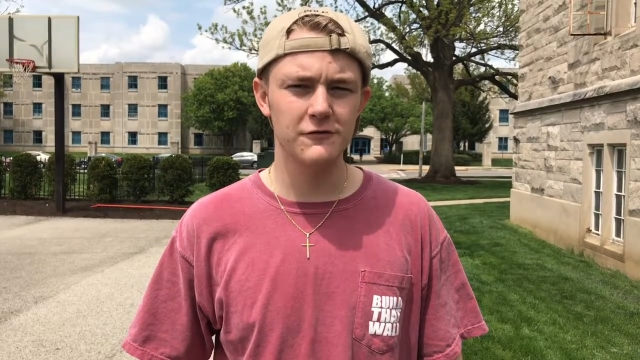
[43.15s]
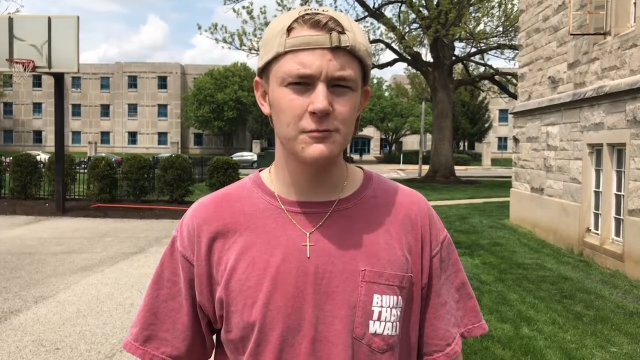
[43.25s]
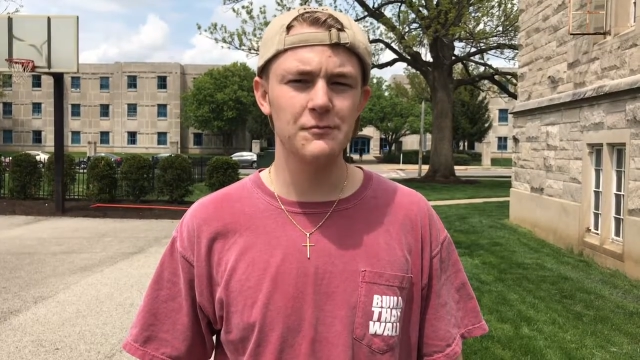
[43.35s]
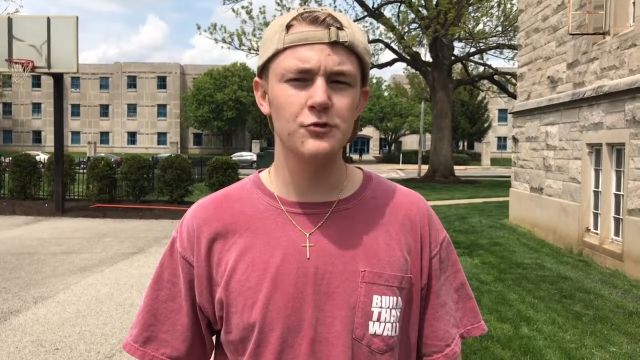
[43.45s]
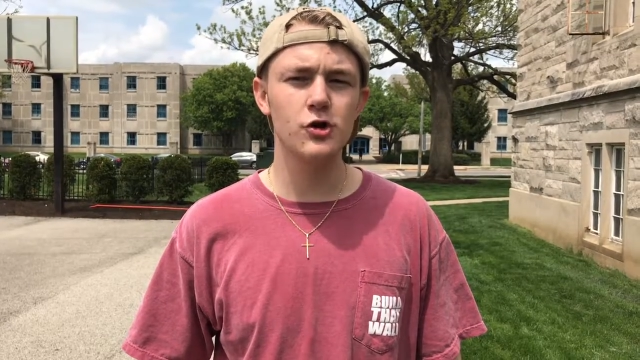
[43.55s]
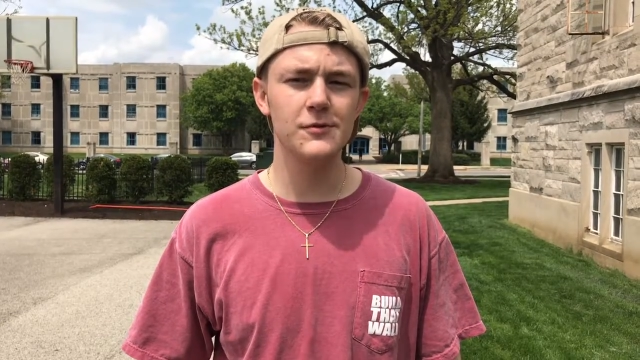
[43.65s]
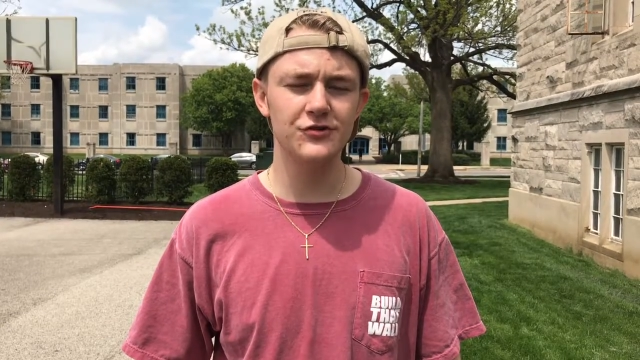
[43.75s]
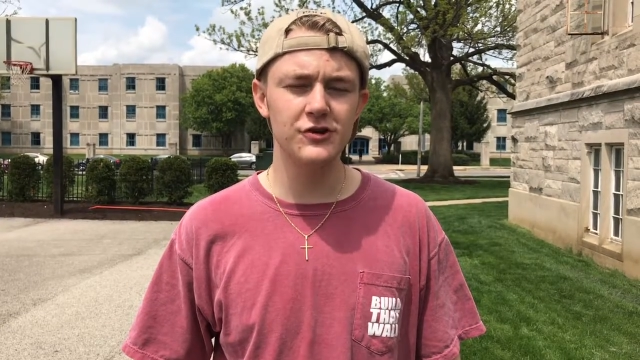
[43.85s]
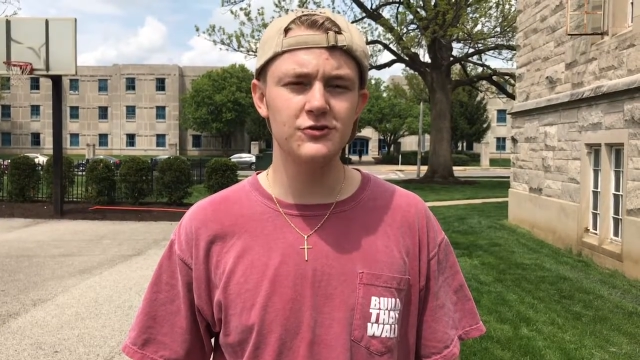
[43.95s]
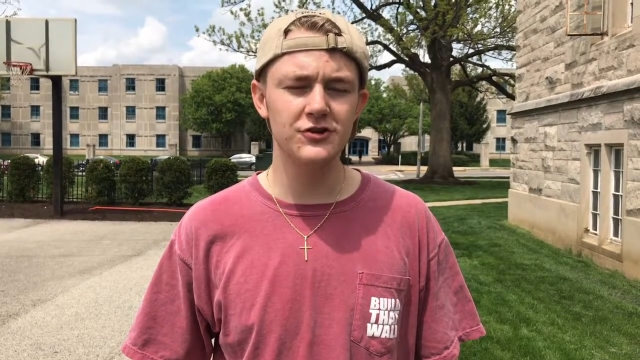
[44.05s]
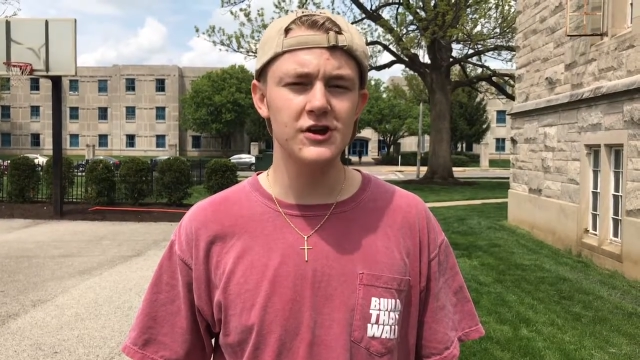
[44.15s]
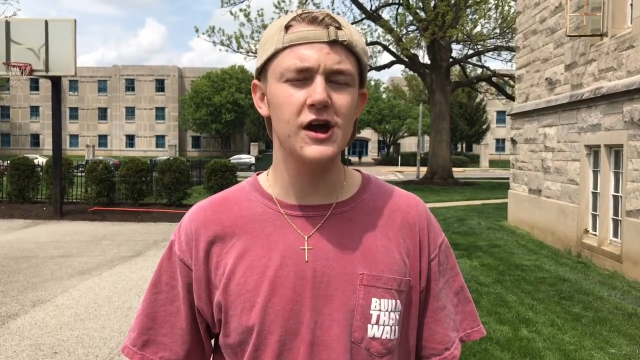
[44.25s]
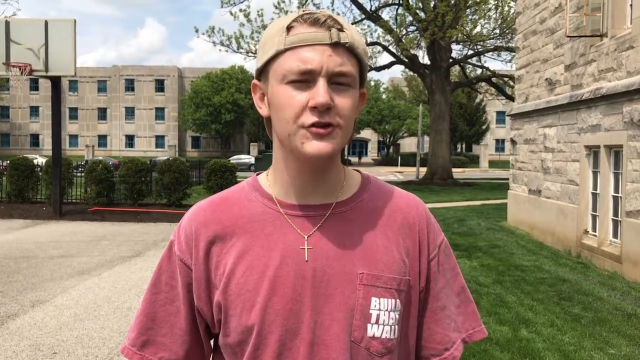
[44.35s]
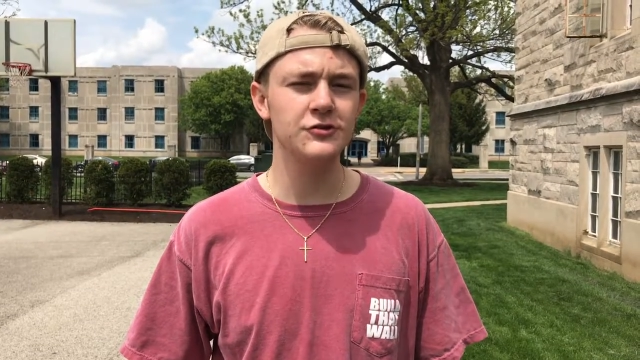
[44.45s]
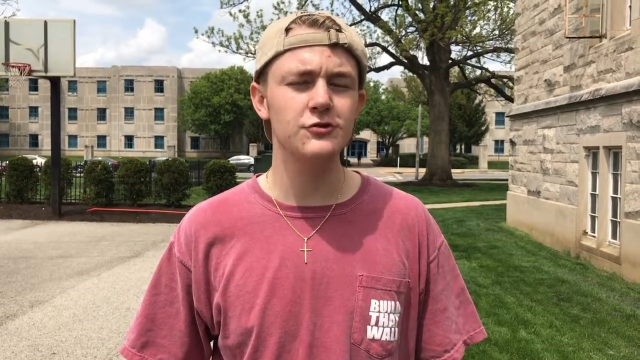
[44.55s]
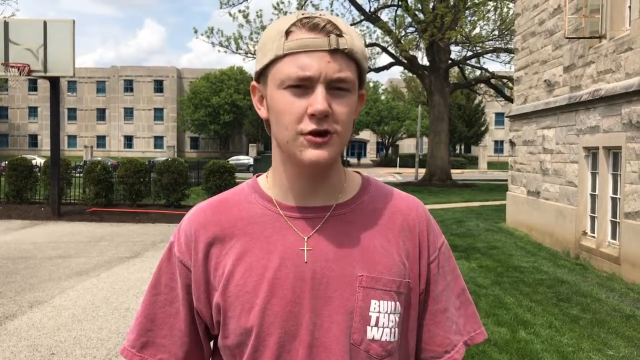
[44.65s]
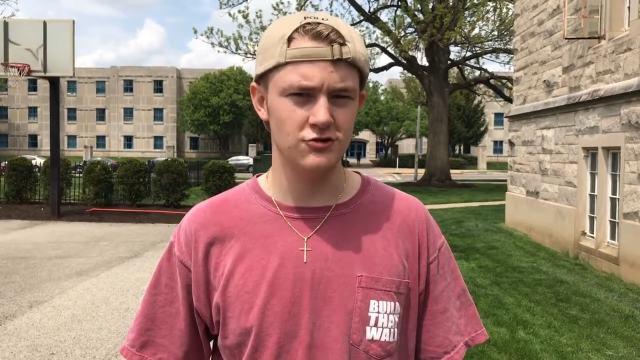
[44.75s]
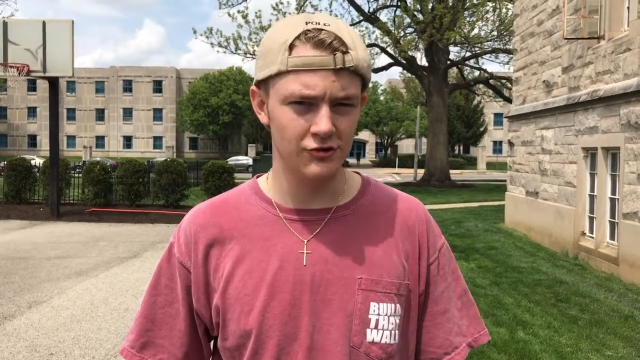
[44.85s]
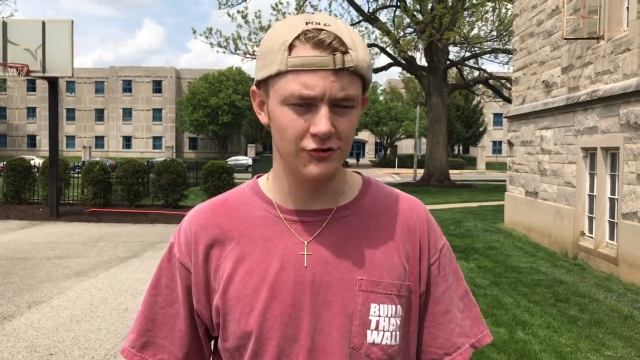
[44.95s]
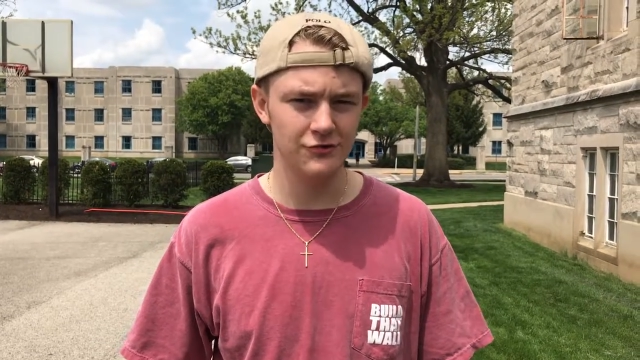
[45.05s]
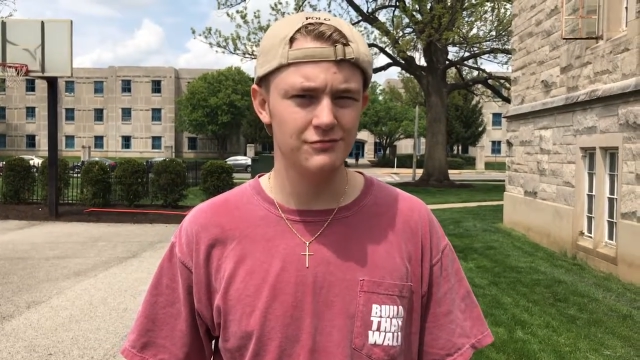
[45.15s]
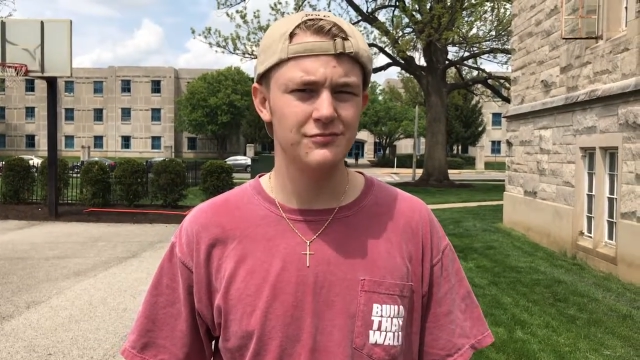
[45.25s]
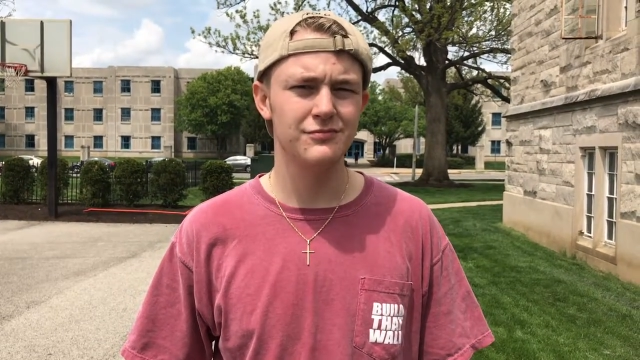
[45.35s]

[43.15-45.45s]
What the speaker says: from absorbances to concentrations.